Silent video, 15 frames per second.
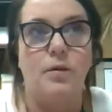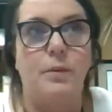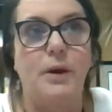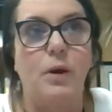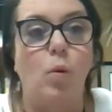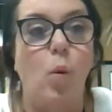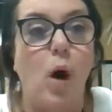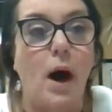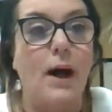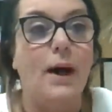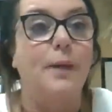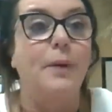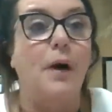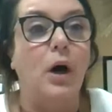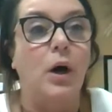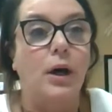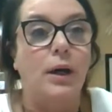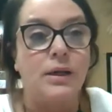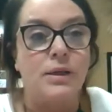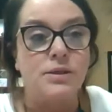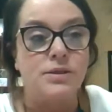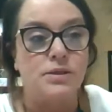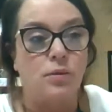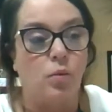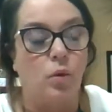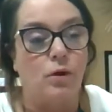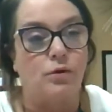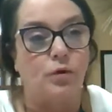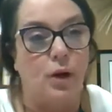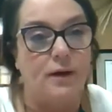big why behind
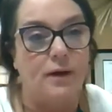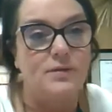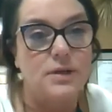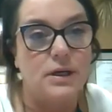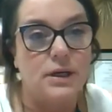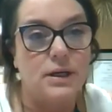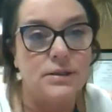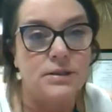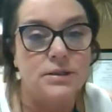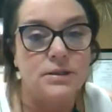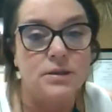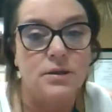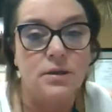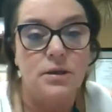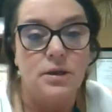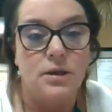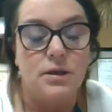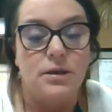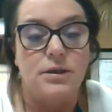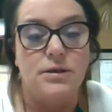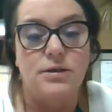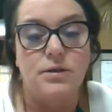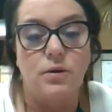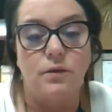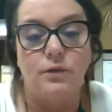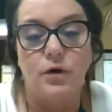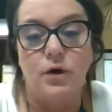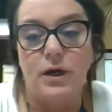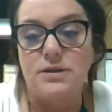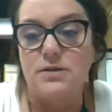what drives us. So if
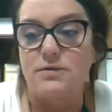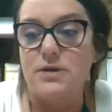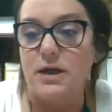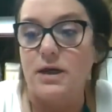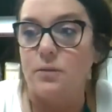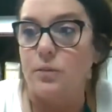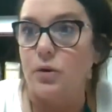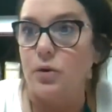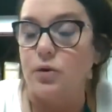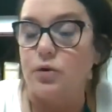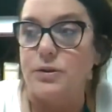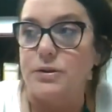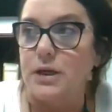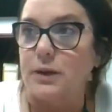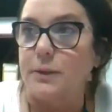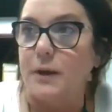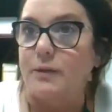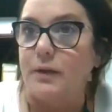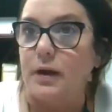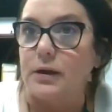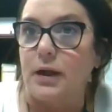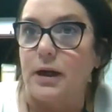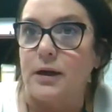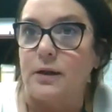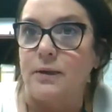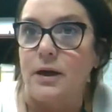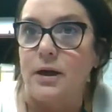you guys have taken Bold, we talk about that a lot in